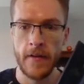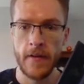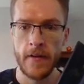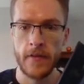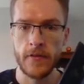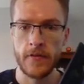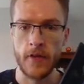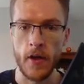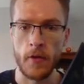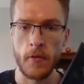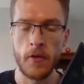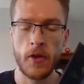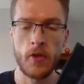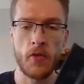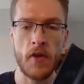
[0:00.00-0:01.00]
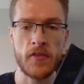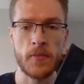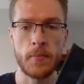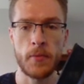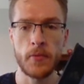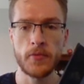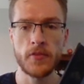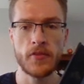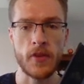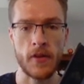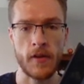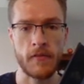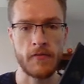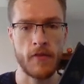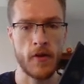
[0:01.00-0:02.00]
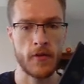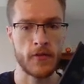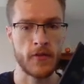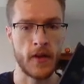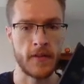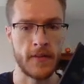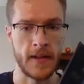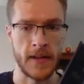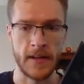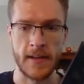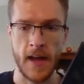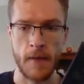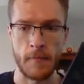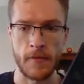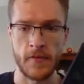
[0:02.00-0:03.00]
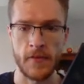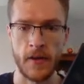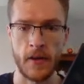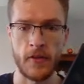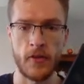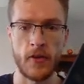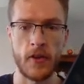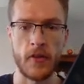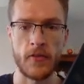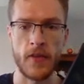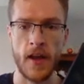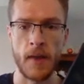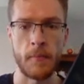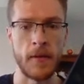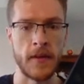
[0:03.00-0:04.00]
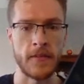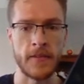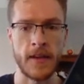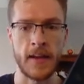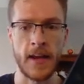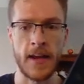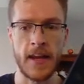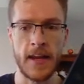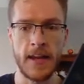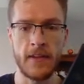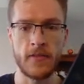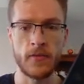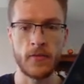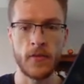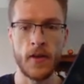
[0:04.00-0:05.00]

So Clawhauser pulls a donut throwing star, dealing damage to 2 closest enemies, and then eats.